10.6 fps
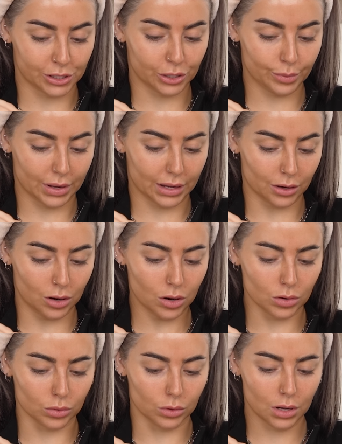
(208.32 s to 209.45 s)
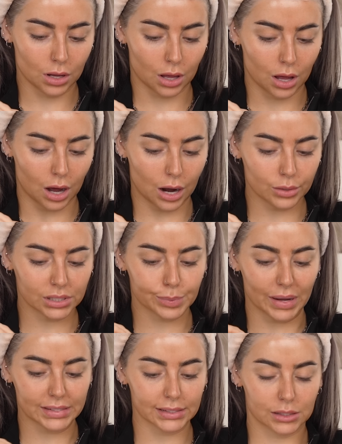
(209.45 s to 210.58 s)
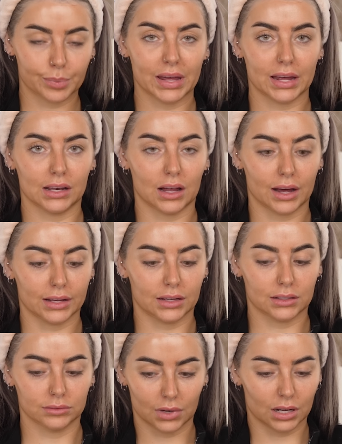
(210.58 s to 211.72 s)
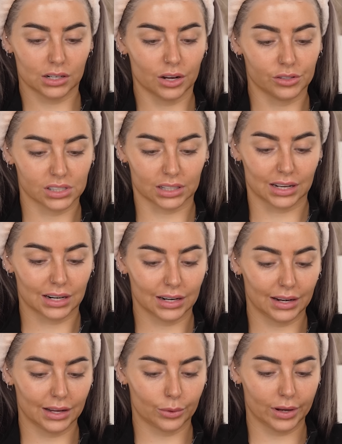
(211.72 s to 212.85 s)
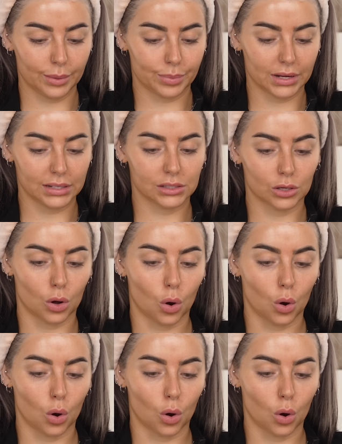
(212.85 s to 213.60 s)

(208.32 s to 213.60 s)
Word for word: assuming, oh, I was expecting it to be like, I don't know, just like a clear liquid, but it's